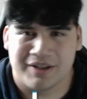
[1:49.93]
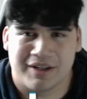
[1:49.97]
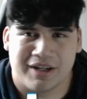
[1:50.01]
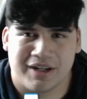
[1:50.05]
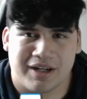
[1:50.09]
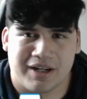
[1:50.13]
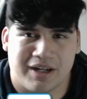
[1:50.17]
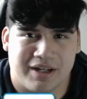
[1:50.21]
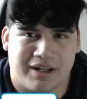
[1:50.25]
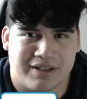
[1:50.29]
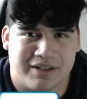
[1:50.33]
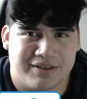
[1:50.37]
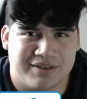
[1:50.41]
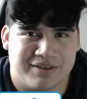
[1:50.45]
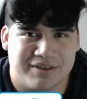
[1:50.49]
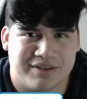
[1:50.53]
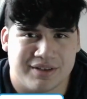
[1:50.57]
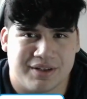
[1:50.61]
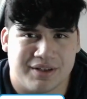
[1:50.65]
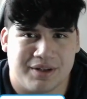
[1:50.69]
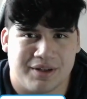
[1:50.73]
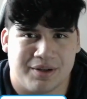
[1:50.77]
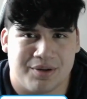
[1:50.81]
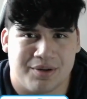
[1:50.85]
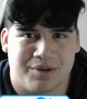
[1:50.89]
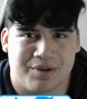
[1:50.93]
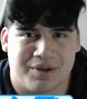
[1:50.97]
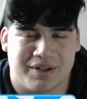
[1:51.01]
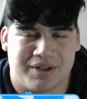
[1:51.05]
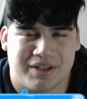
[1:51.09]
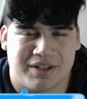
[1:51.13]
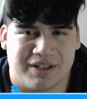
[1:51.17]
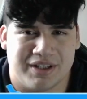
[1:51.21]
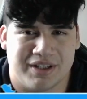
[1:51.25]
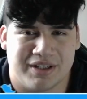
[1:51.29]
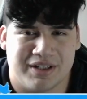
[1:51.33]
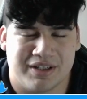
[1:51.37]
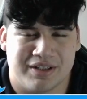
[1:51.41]

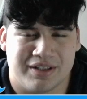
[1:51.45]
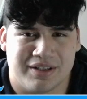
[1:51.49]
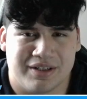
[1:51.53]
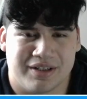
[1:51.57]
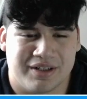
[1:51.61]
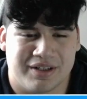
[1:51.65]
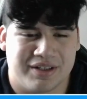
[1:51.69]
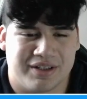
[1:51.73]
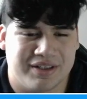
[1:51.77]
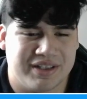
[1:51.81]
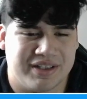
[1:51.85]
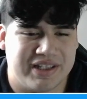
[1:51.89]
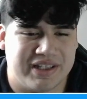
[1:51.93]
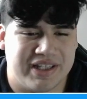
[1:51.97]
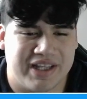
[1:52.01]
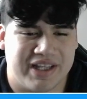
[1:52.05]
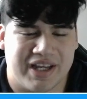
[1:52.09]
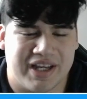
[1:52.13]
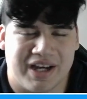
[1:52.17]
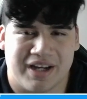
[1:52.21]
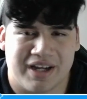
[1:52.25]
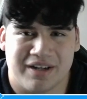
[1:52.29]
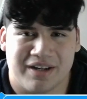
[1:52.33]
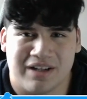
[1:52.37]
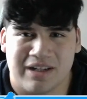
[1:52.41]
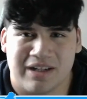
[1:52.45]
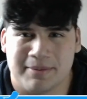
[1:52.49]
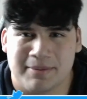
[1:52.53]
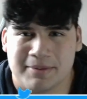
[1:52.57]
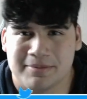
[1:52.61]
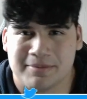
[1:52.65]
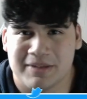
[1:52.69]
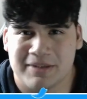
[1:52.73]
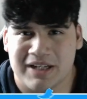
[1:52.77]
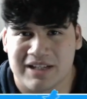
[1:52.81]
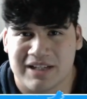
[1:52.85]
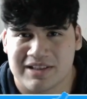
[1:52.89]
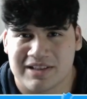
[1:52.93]
And a lot of people
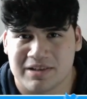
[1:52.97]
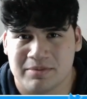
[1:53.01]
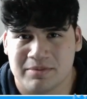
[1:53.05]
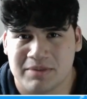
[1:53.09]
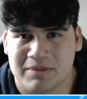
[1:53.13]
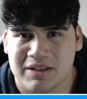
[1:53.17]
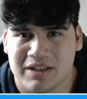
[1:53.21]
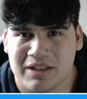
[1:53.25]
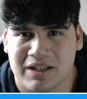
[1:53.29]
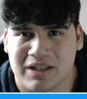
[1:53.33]
been asking me,